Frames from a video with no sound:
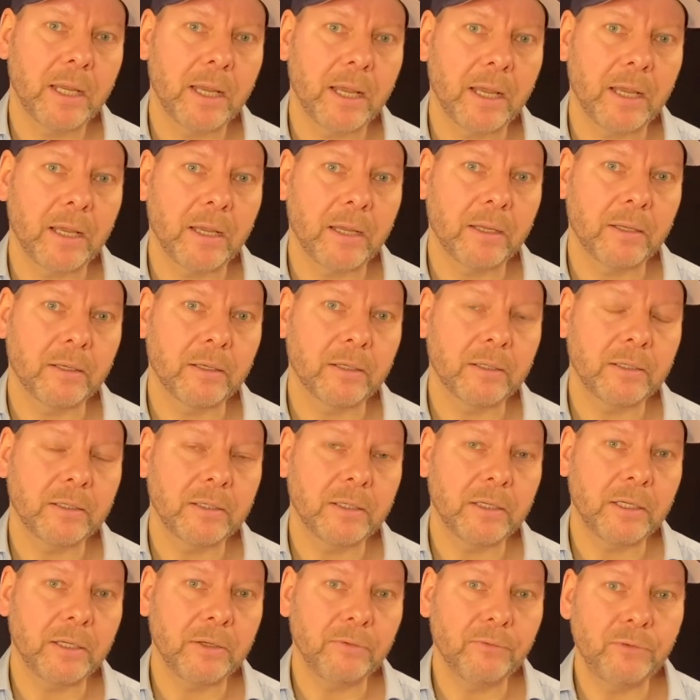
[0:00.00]
And
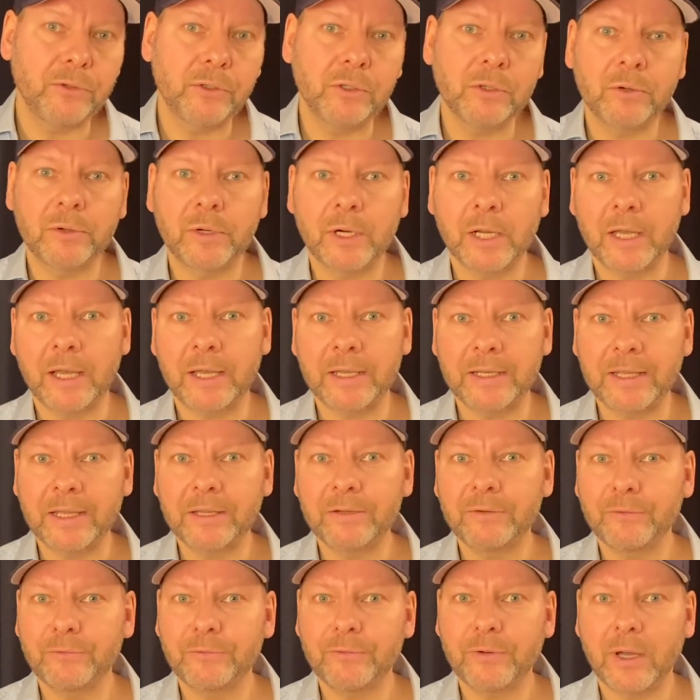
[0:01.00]
if you're
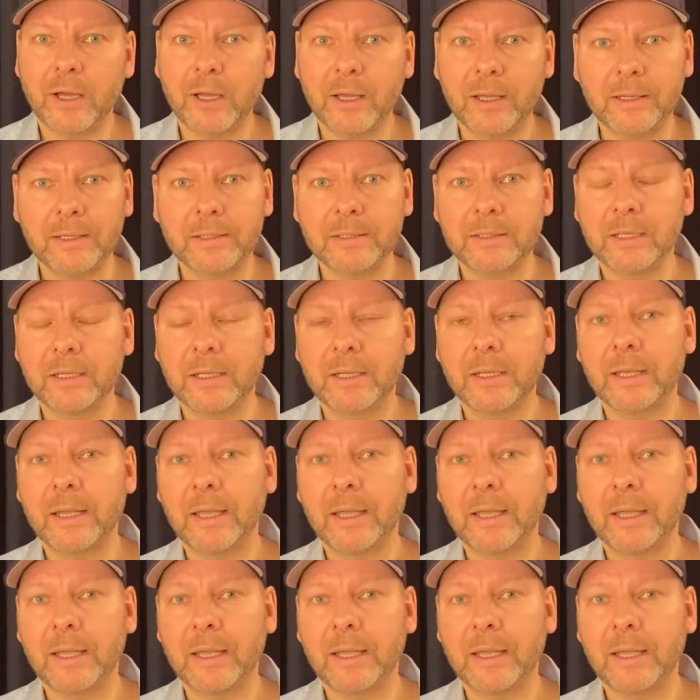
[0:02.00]
identified